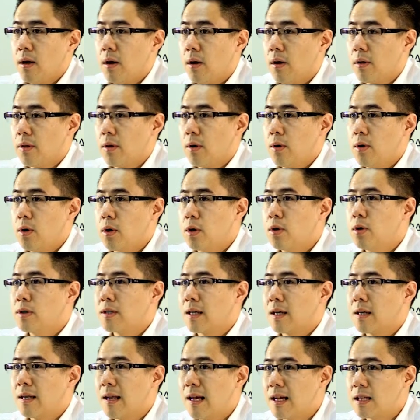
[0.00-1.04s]
although you're
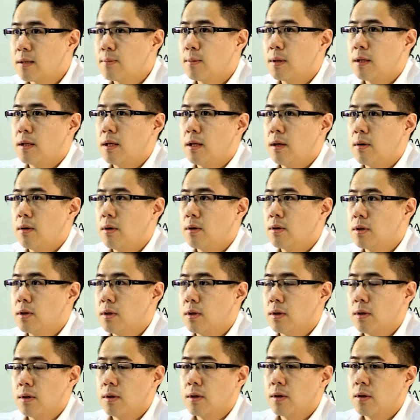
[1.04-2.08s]
using less materials
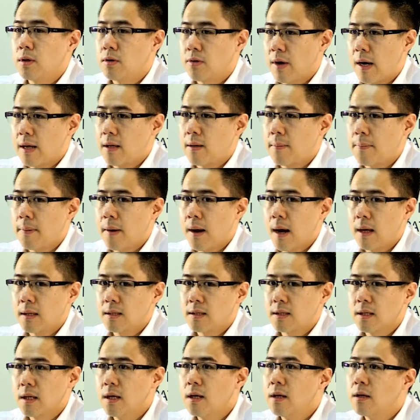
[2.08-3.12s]
to create the
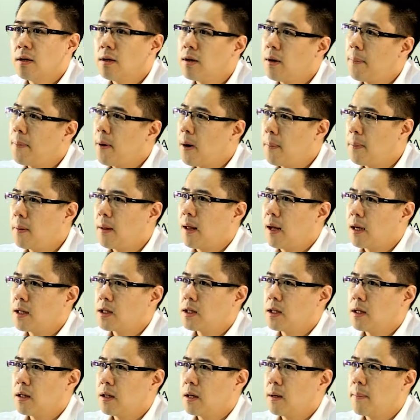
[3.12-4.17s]
parts, you're probably
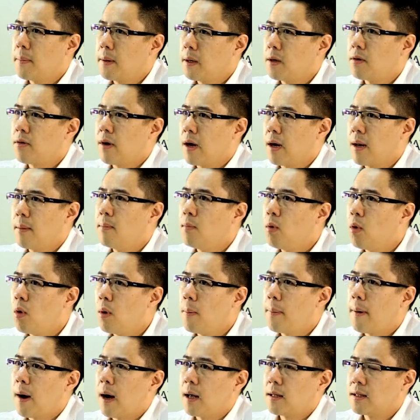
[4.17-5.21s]
actually going to be creating
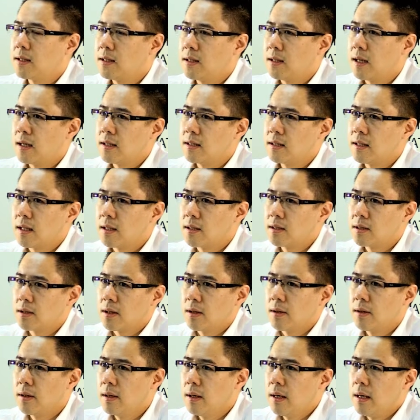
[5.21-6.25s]
more parts in that sense.
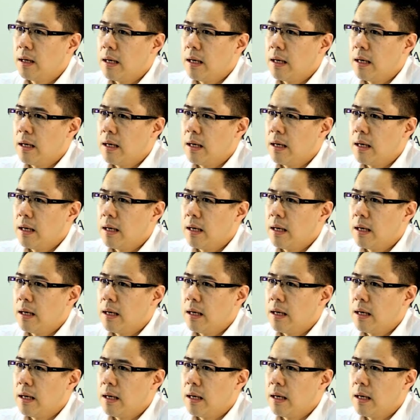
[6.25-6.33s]
So